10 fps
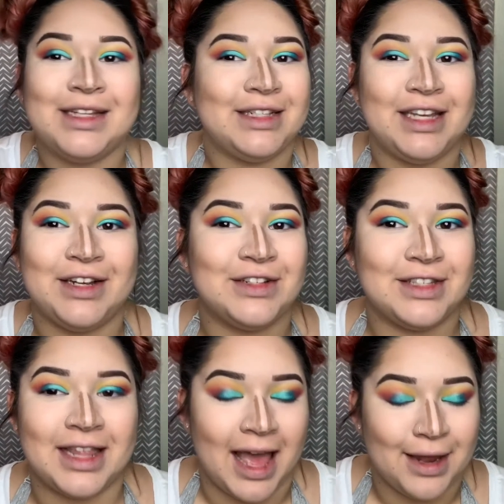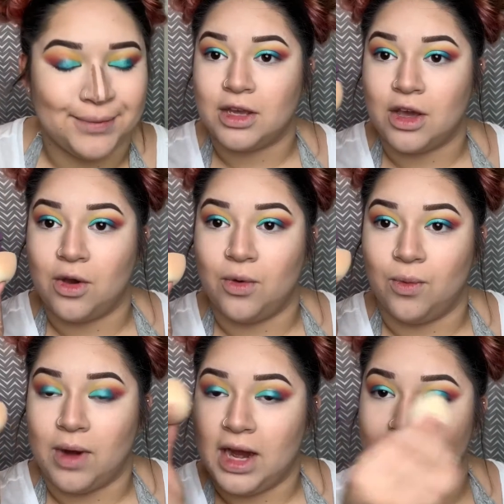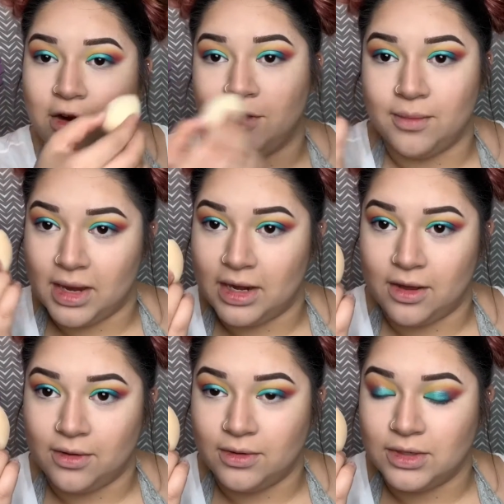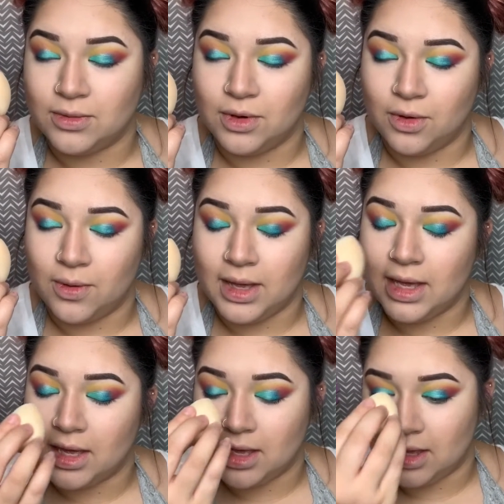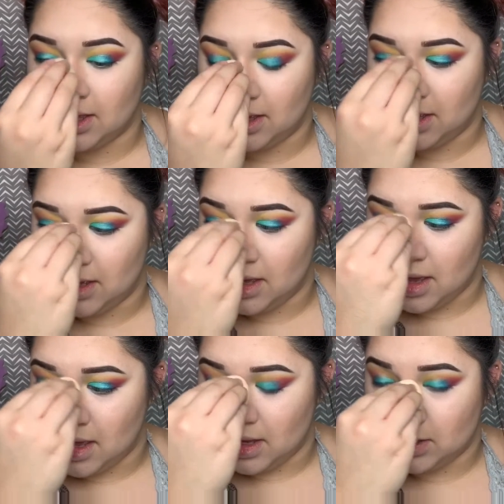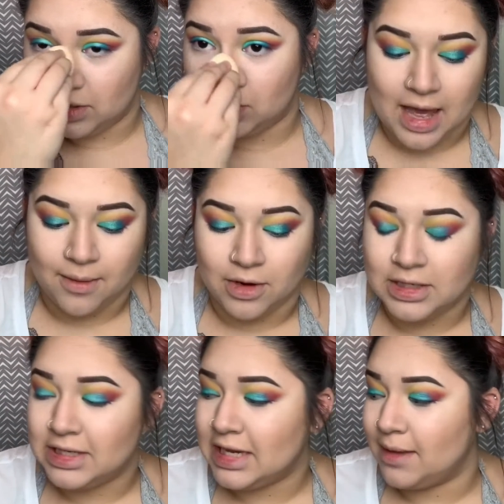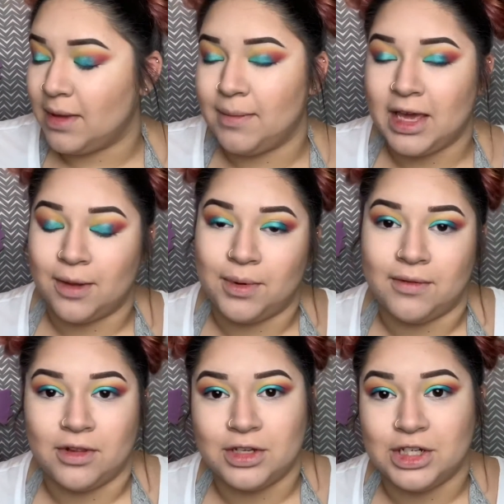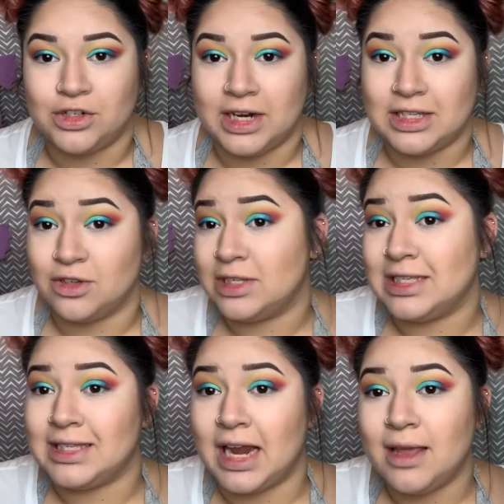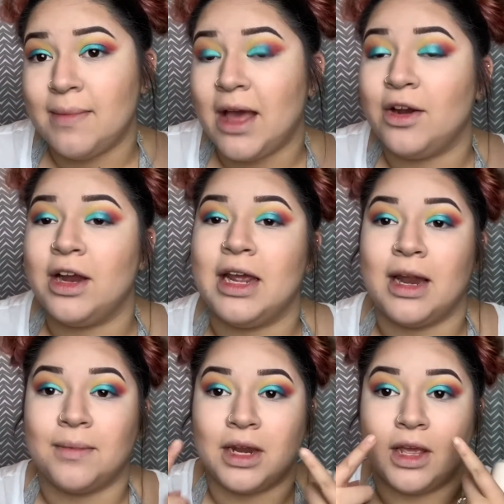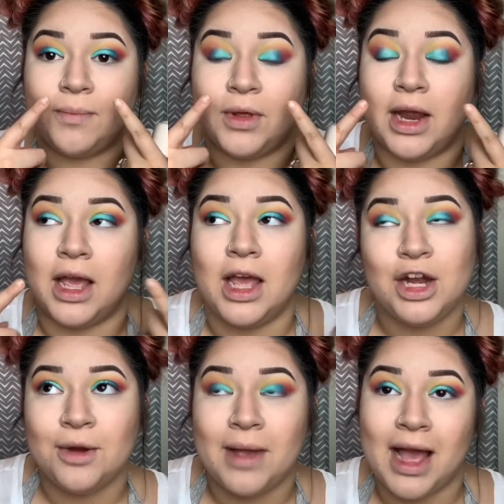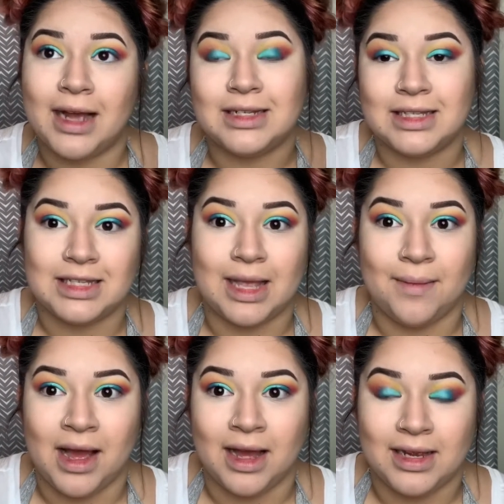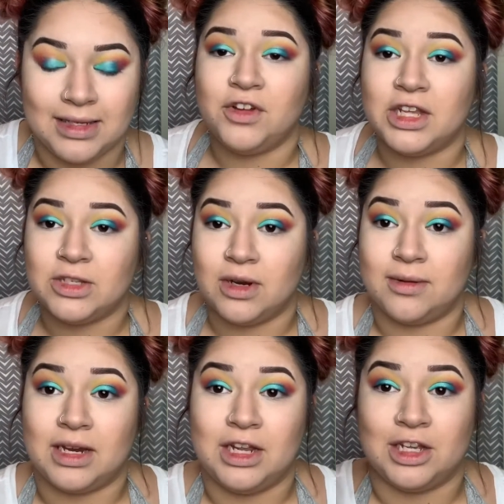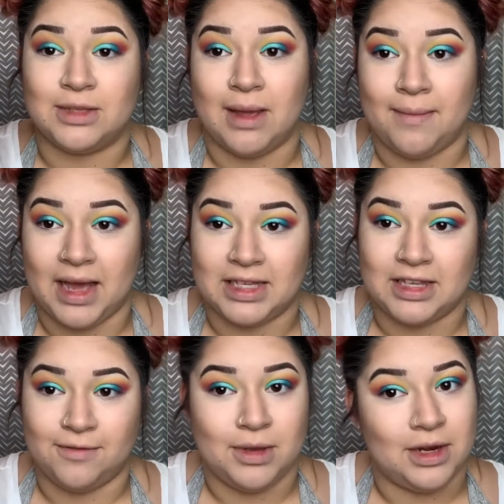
here's to that. I'm gonna go right over my nose real quick. So I'm going to take my Makeup Revolution translucent setting powder and I'm gonna put it under my eyes to set my eyes. For this one, I'm gonna use my massive beauty